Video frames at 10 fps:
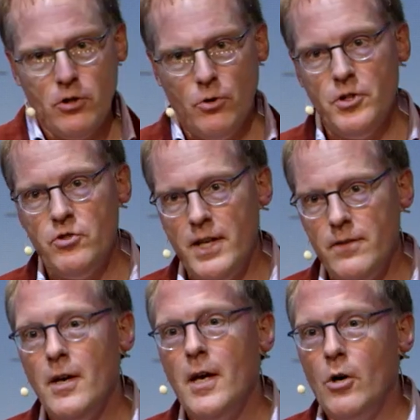the current
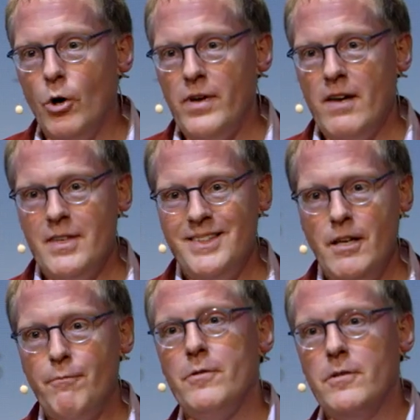trend of having
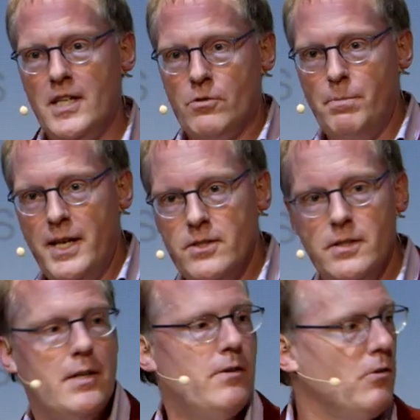different things
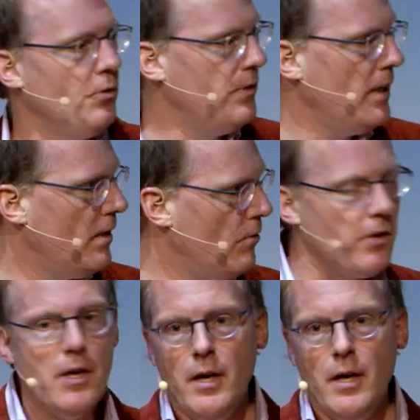replacing it continues,